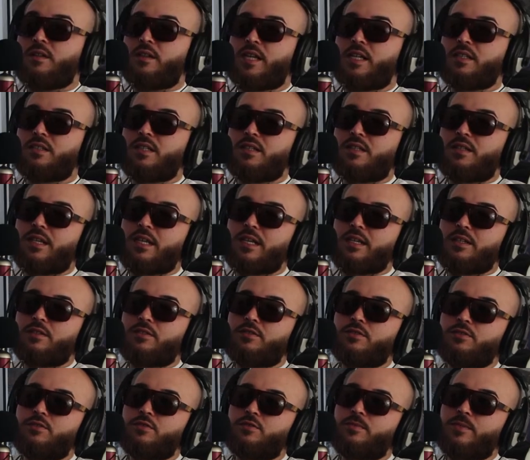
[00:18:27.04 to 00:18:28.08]
And that's the thing
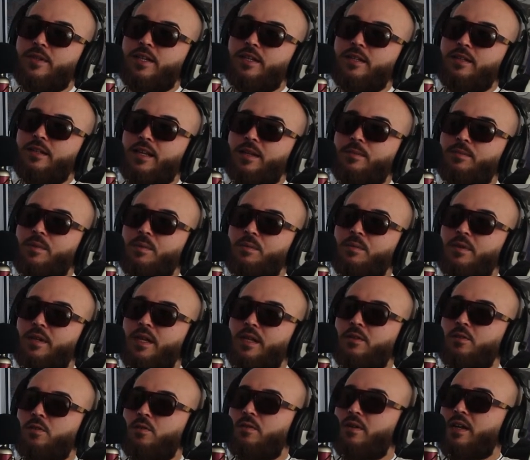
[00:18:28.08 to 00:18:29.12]
too, man. Like people
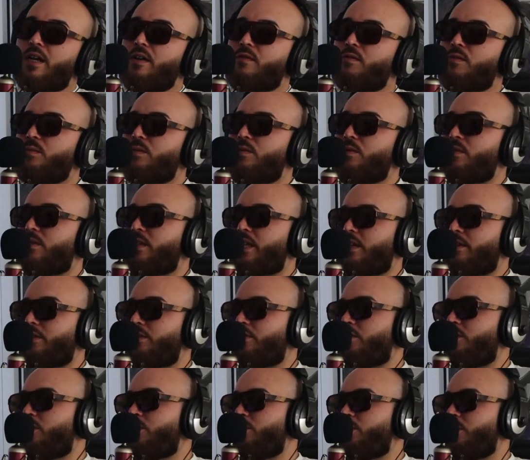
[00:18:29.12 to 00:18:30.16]
that don't have a, like a
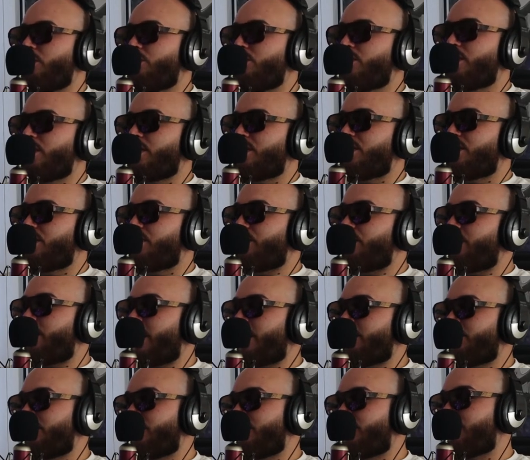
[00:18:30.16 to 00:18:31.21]
good immune system, that